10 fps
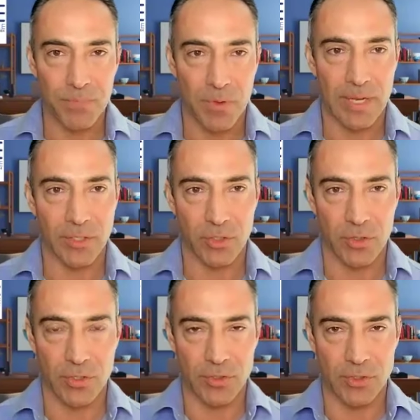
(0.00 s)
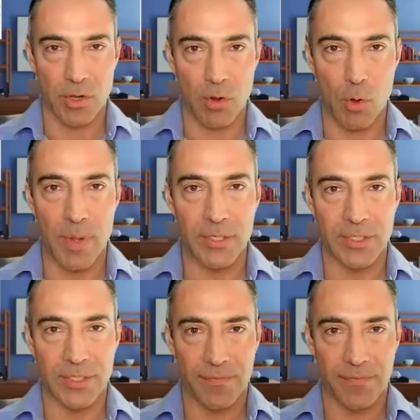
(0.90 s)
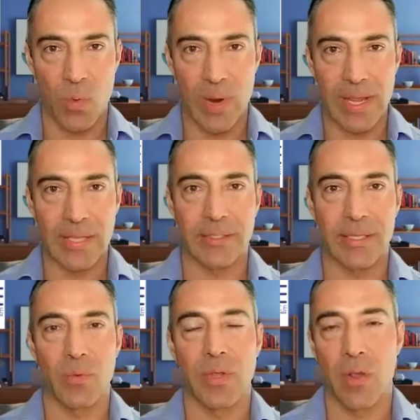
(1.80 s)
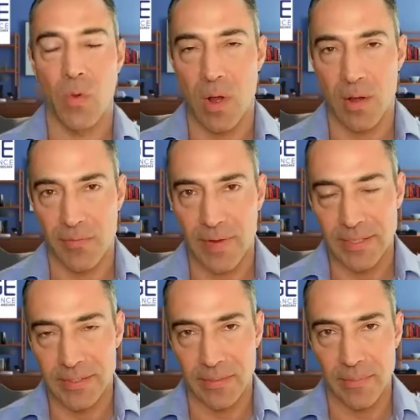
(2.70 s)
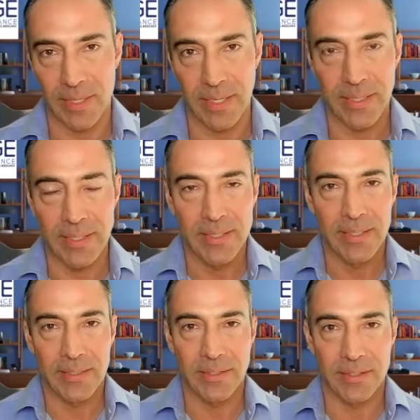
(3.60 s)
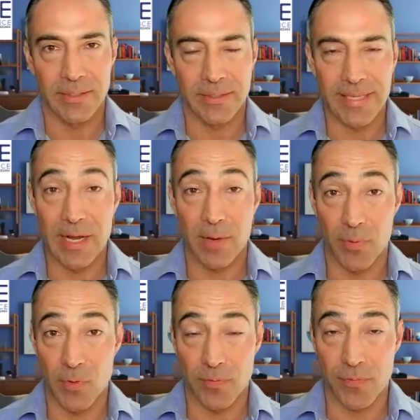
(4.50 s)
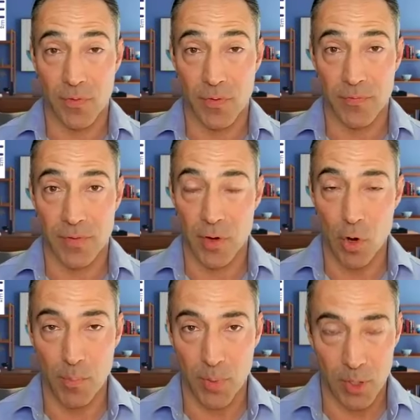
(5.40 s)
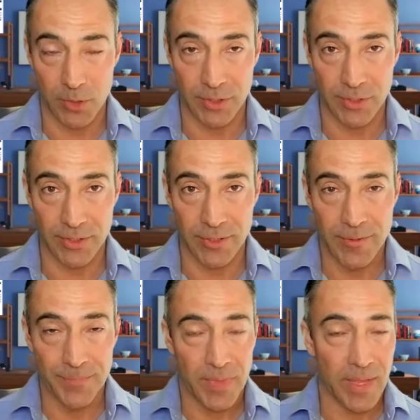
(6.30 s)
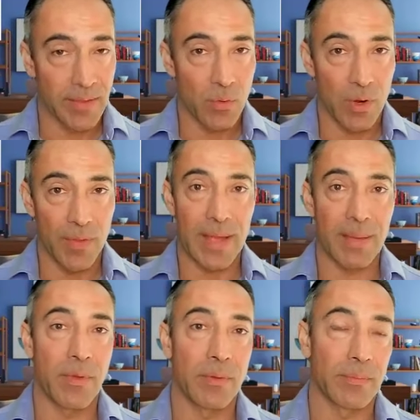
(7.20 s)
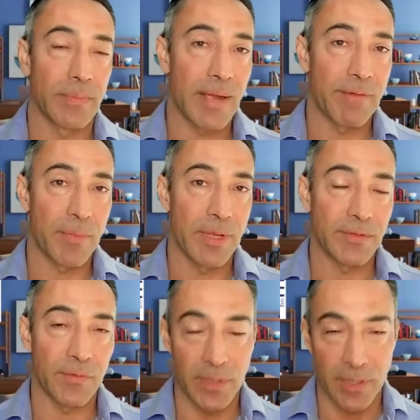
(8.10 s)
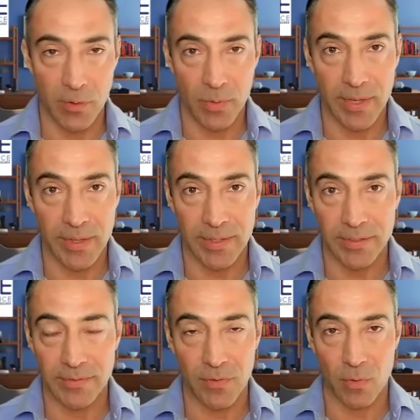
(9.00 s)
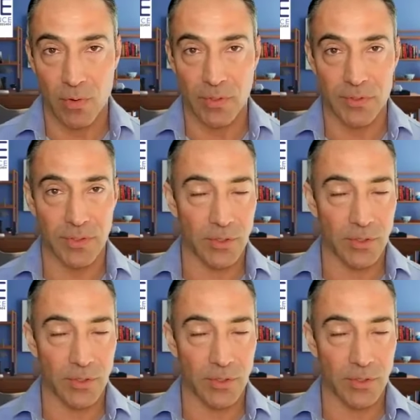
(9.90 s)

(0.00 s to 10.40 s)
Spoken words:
And so there's a whole bunch of different ways that we qualify somebody to get approved for a home purchase. And the one that everybody's familiar with is, of course, the